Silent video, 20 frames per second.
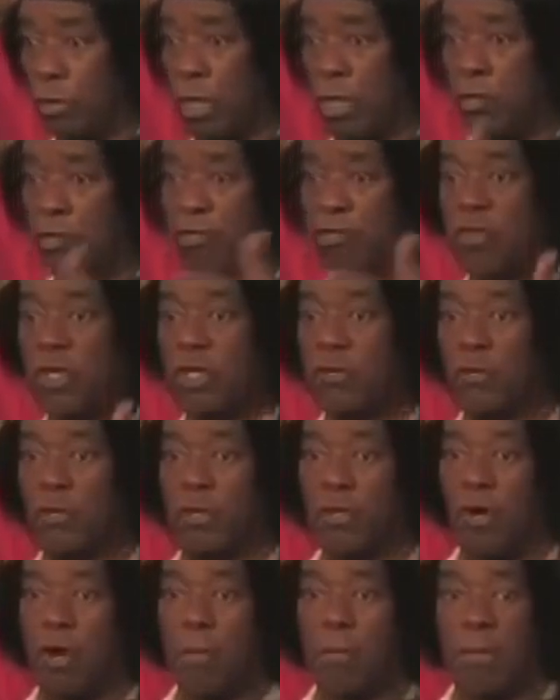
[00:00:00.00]
in
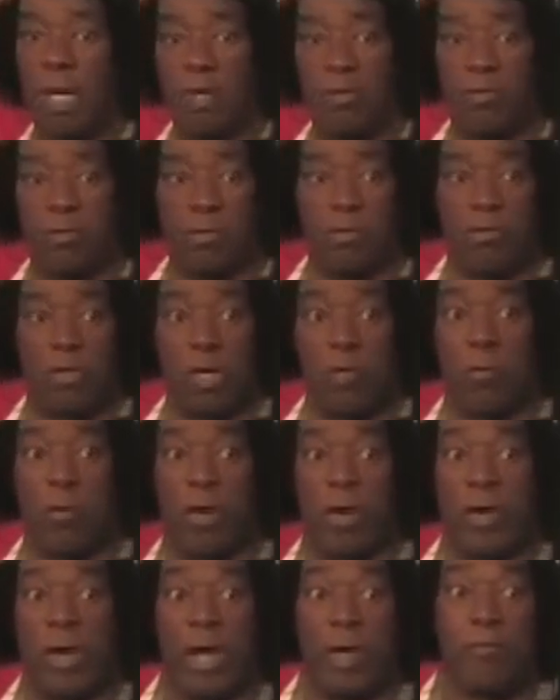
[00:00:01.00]
secret are Masons and
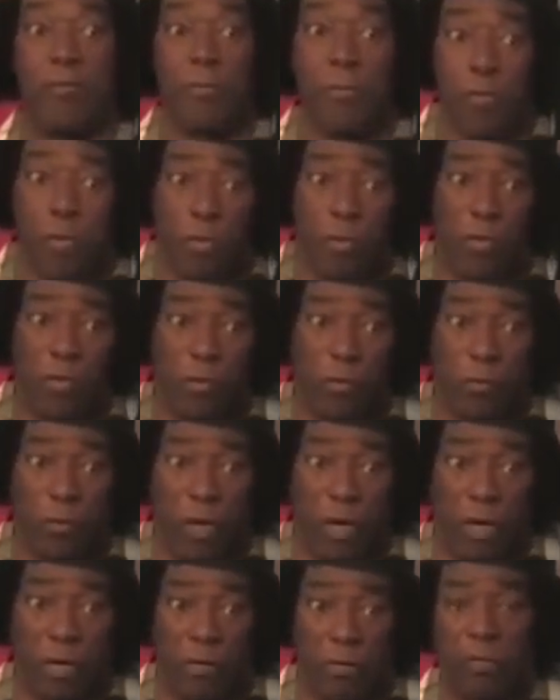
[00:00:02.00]
wear a Moorish
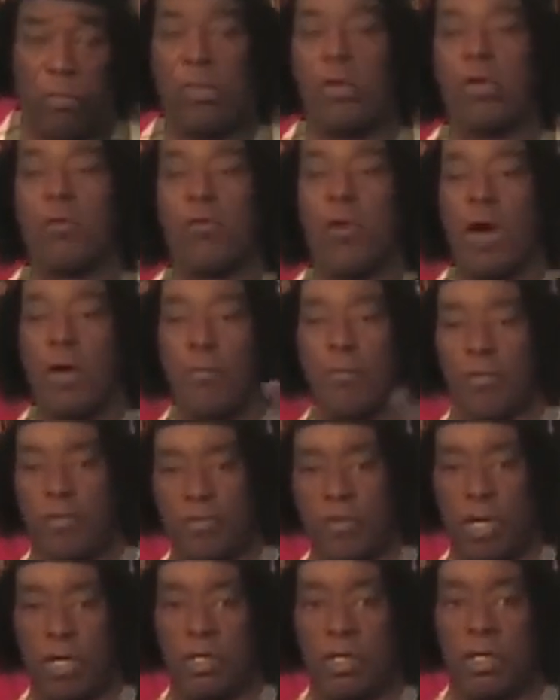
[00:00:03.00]
fez while
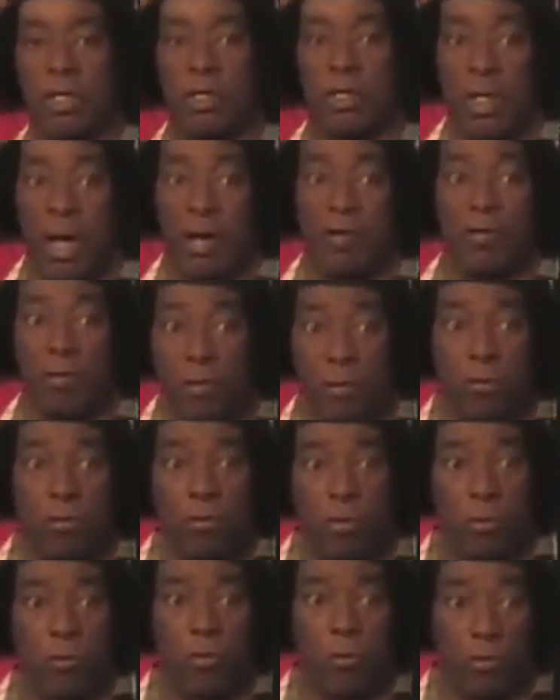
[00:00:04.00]
pretending not knowing
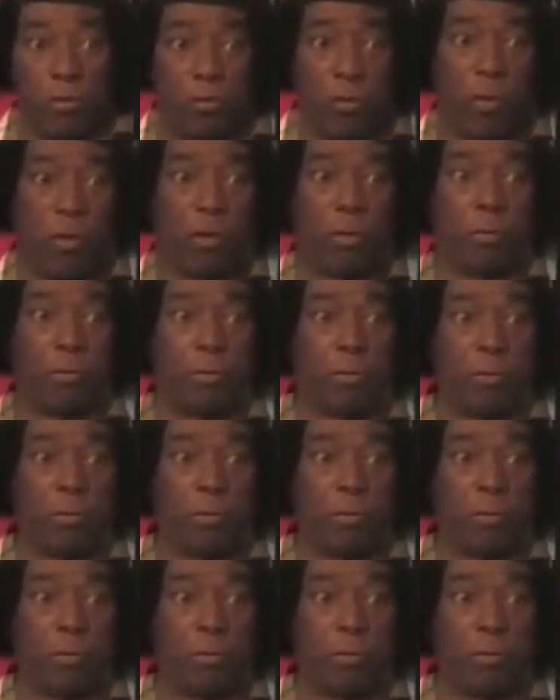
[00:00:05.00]
who the Moors are.